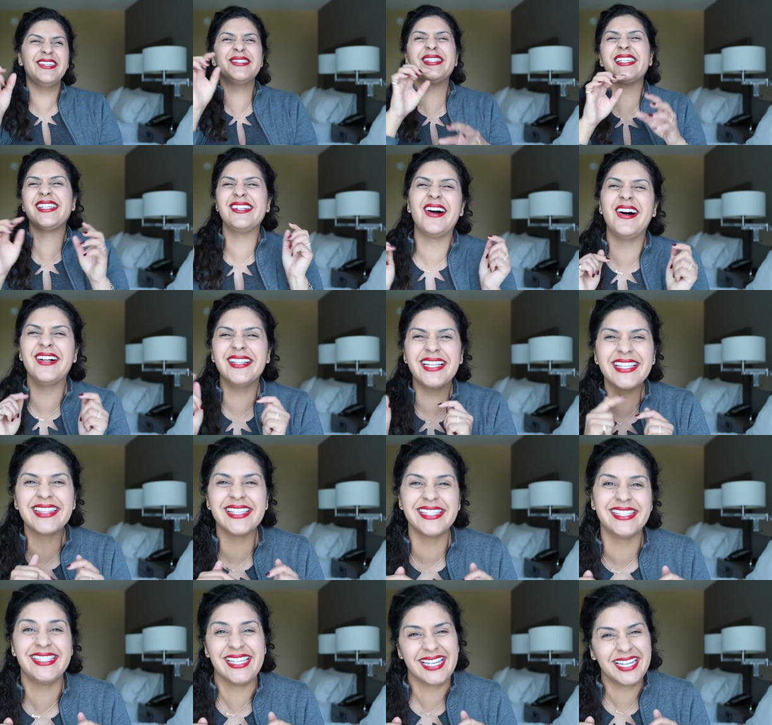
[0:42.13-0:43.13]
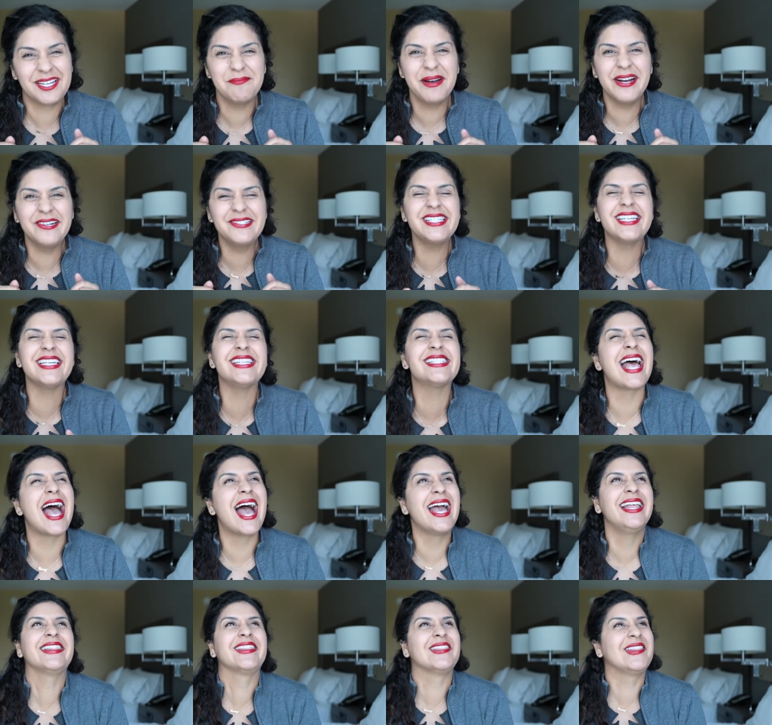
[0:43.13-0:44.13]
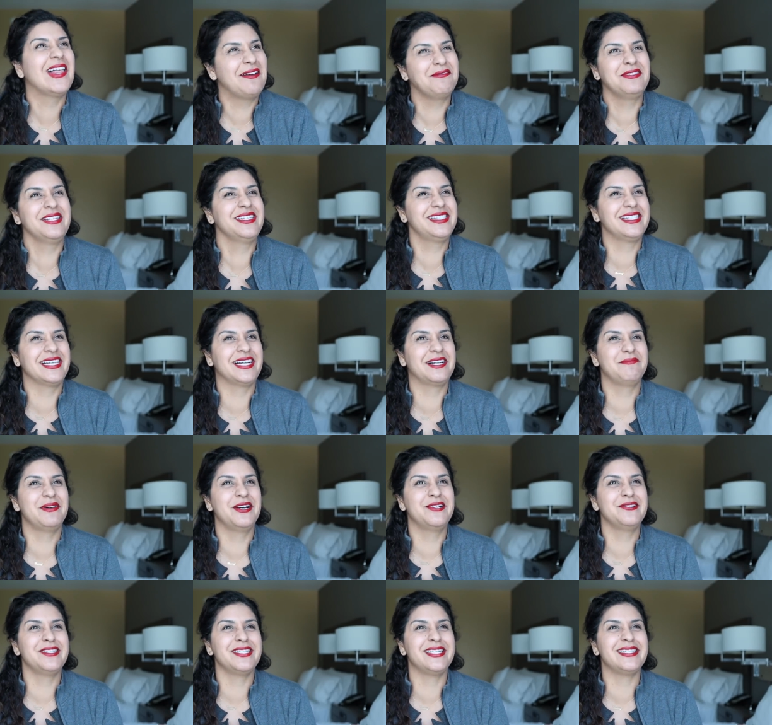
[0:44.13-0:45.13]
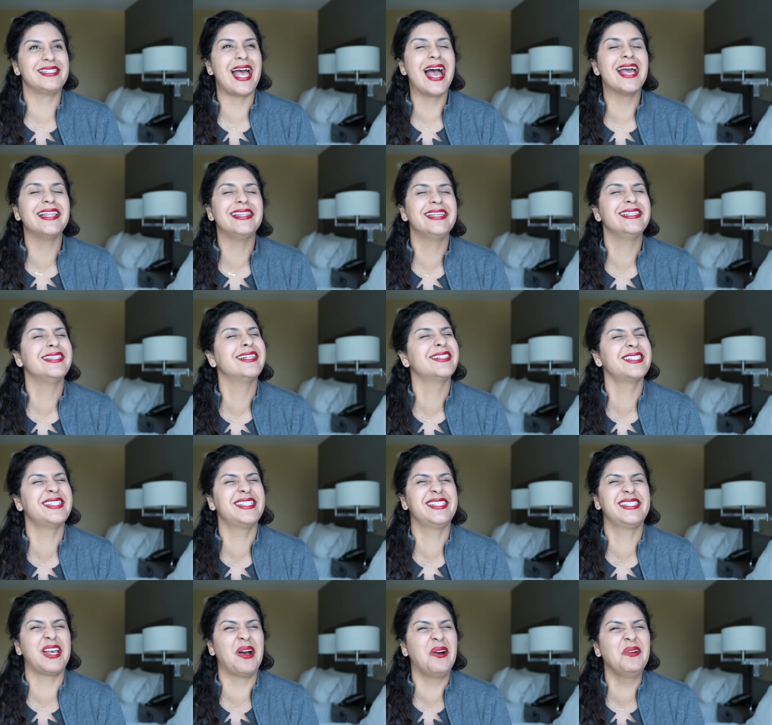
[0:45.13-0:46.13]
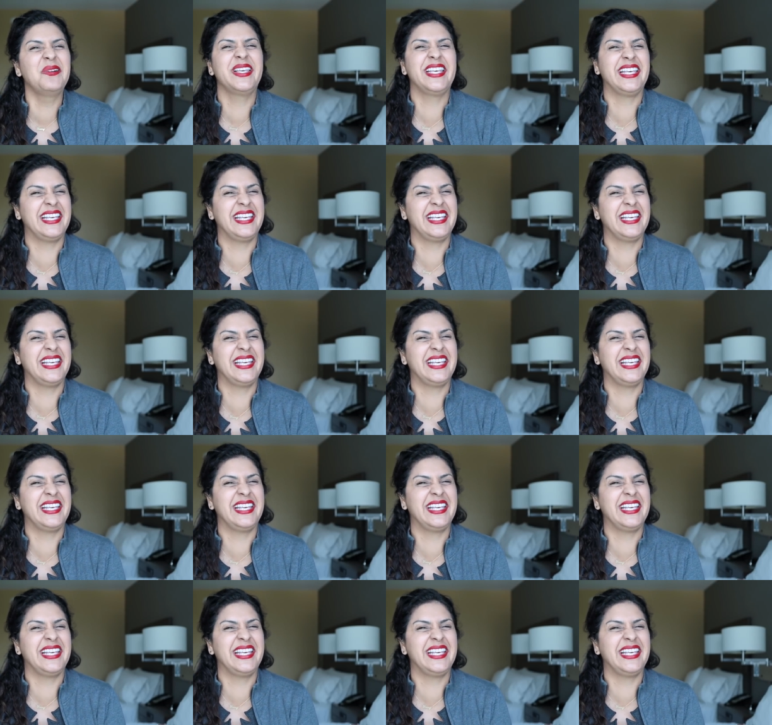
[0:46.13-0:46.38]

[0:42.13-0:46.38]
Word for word: Using all like the sick emojis. I love the sick emojis. I think they're so